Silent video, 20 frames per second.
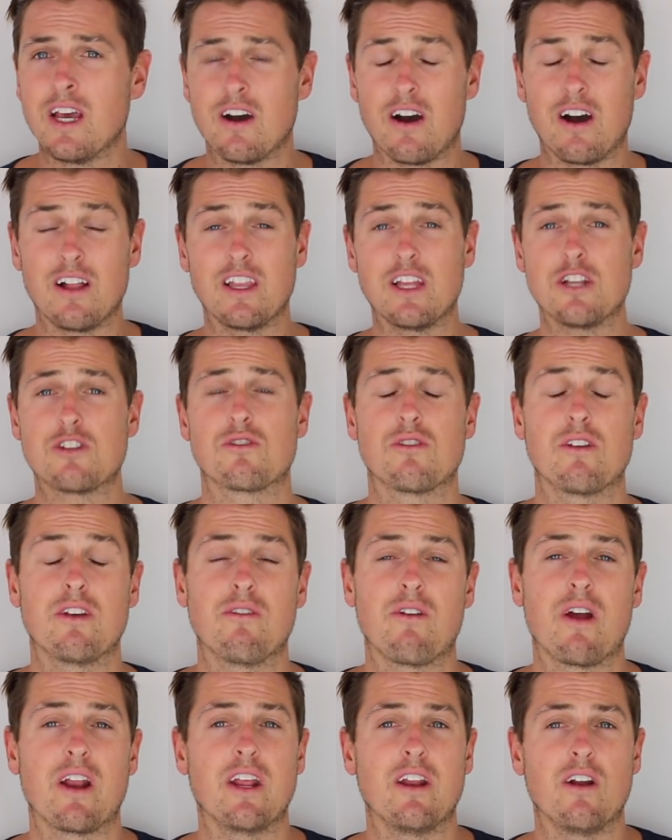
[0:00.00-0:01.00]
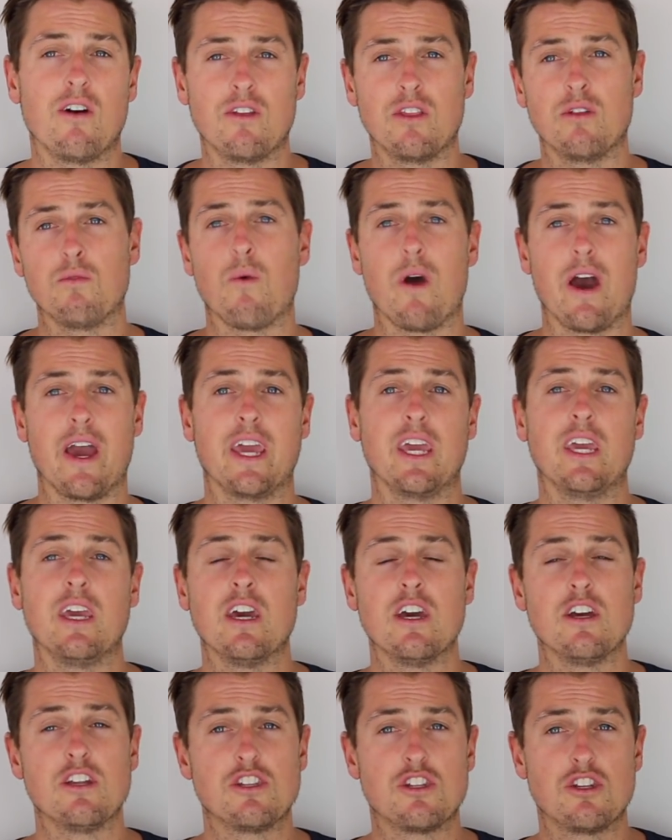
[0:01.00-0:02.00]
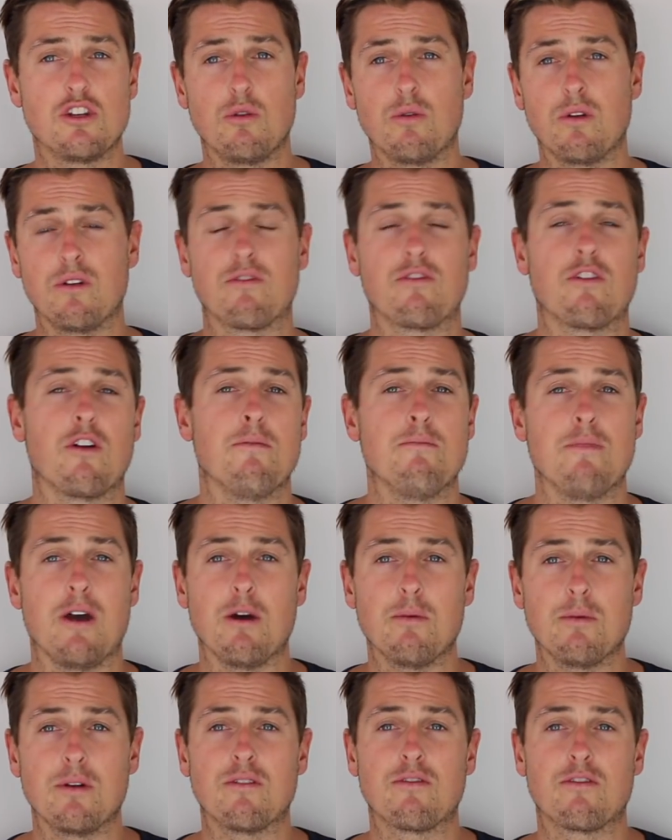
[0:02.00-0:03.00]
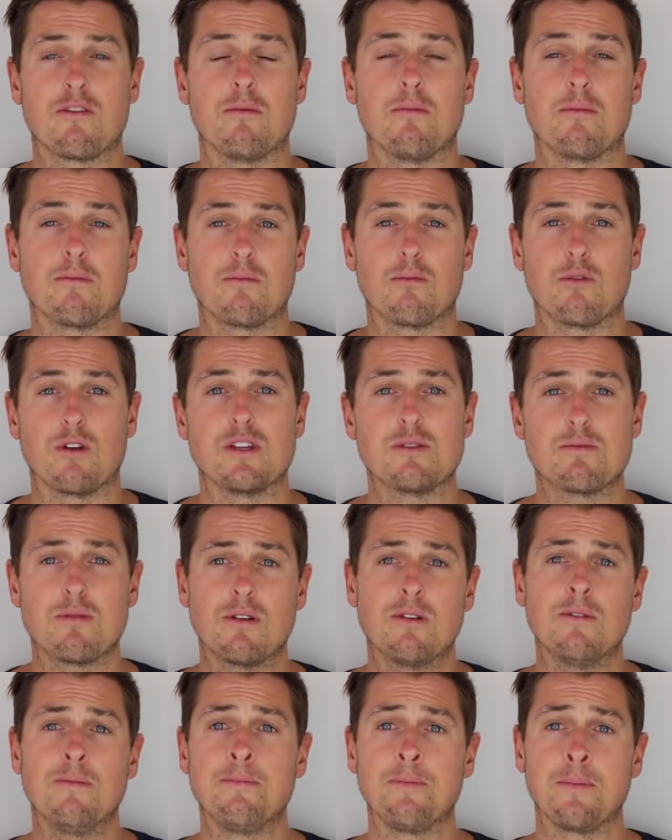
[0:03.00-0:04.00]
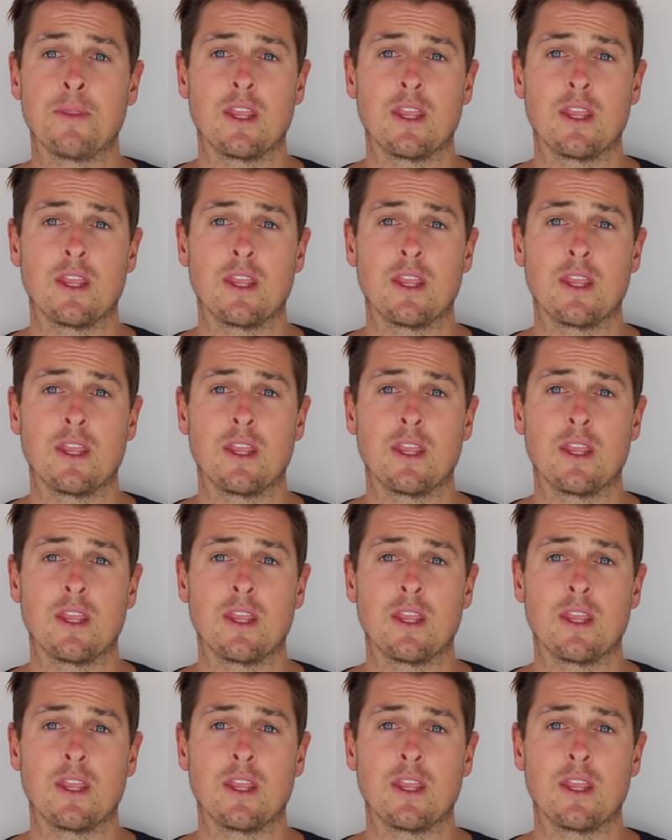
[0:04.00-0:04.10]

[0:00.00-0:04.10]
I literally read it on the way to and from Melbourne from Brisbane.